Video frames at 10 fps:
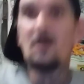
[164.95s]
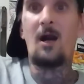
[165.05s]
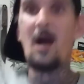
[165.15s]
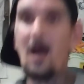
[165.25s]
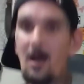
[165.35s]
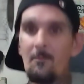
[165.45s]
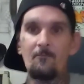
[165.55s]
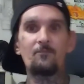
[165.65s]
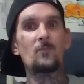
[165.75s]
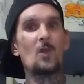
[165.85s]

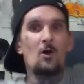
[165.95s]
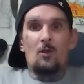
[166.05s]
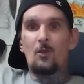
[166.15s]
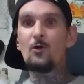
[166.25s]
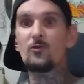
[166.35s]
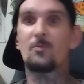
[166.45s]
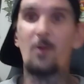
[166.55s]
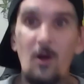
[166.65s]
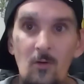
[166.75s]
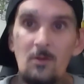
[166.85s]
I'm loose,
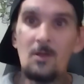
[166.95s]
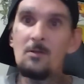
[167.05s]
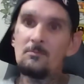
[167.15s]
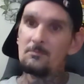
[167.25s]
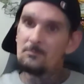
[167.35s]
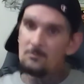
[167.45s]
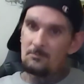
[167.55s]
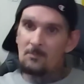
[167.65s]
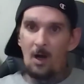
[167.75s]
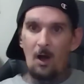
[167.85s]
bro
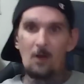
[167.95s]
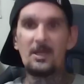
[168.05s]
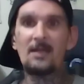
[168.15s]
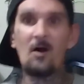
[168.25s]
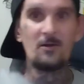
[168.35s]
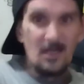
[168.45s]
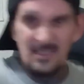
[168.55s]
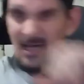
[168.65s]
all day long.